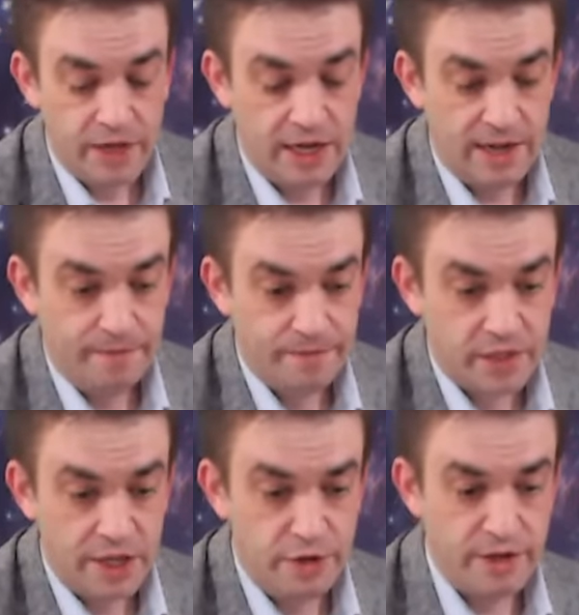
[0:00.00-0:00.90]

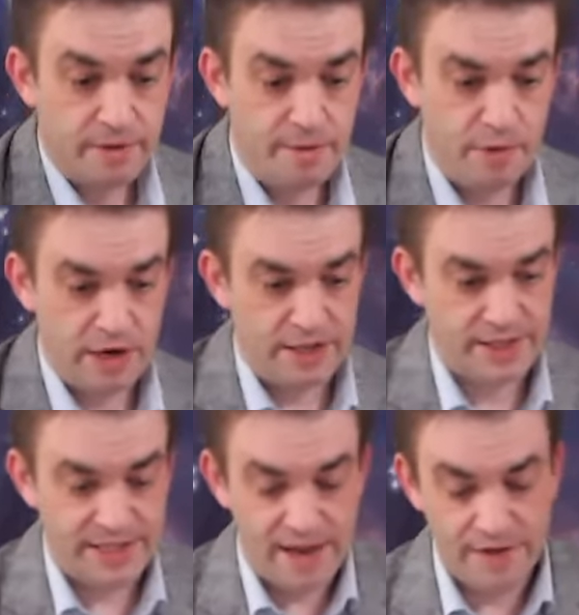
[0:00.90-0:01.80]
You or them could be born on the
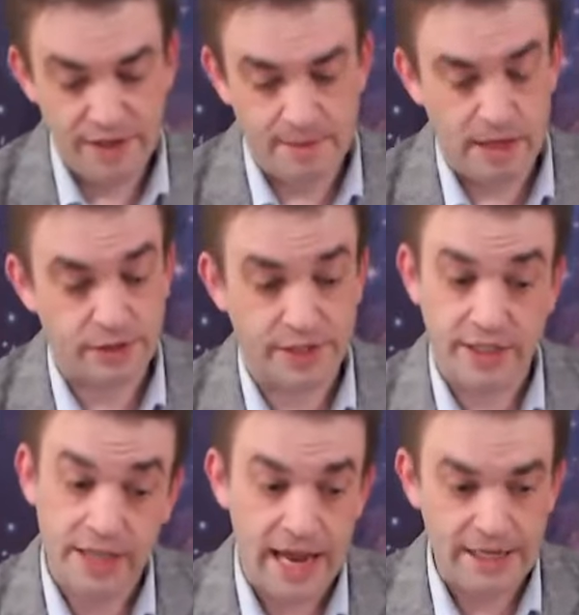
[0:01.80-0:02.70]
7th. I'm also
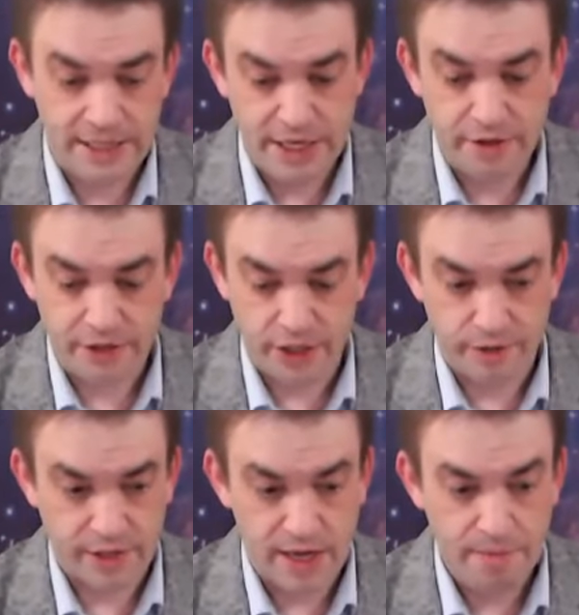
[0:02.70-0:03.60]
seeing the 18th
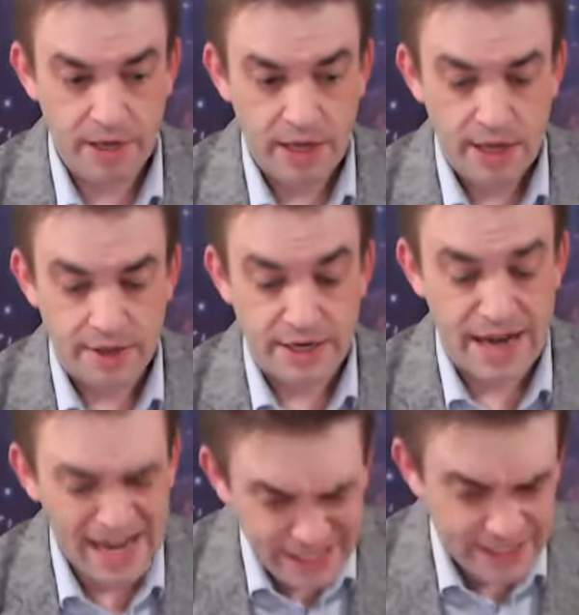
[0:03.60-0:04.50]
shows up. The
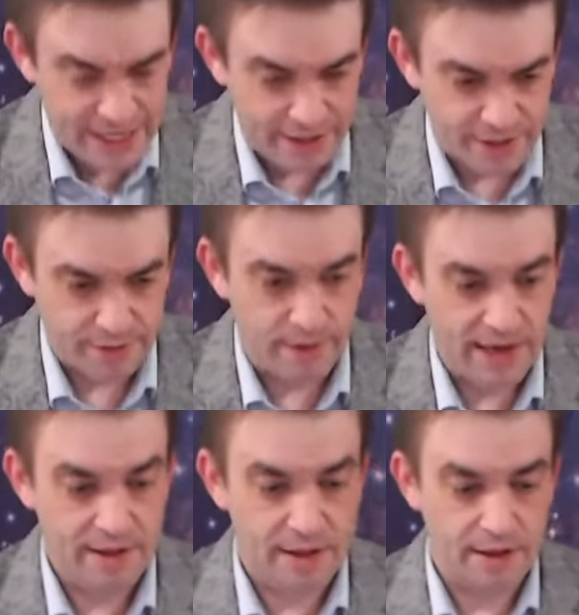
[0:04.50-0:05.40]
19th as
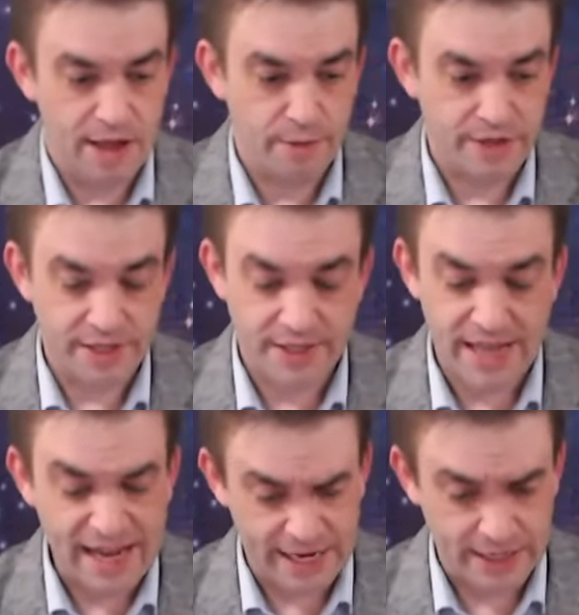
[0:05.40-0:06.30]
well, along with the
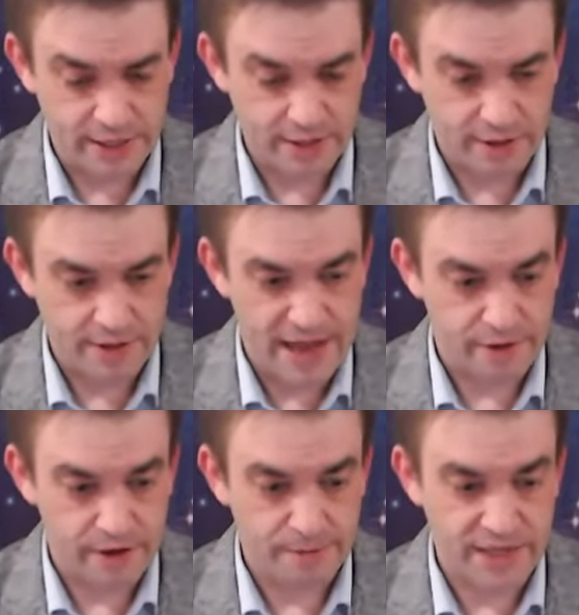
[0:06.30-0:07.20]
2nd, now
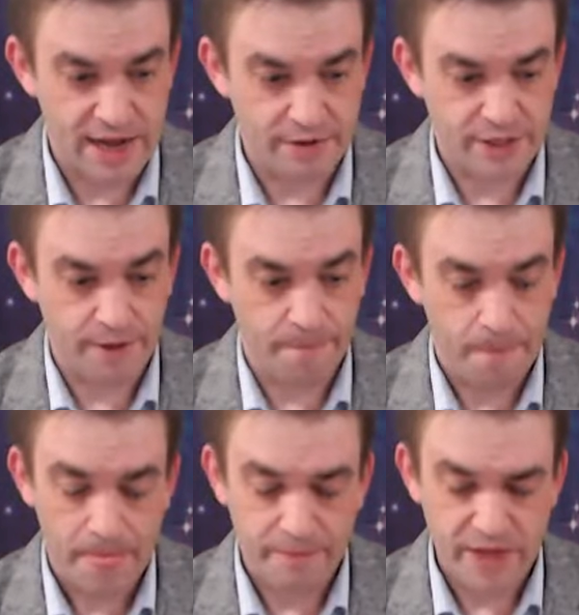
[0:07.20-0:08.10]
comes out too.
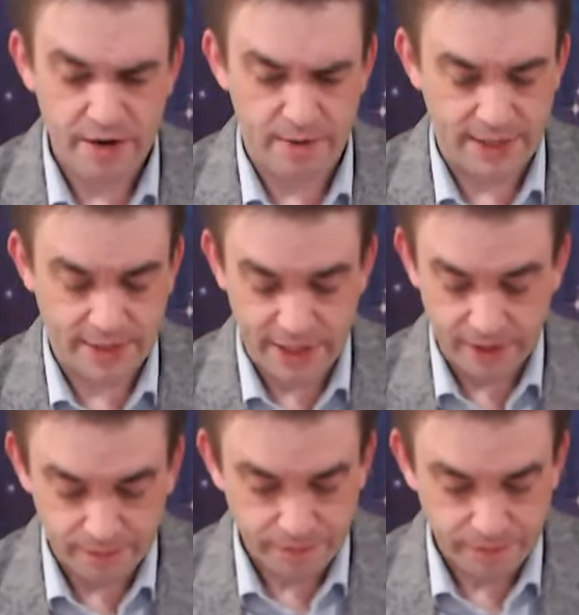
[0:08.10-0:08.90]
Interesting.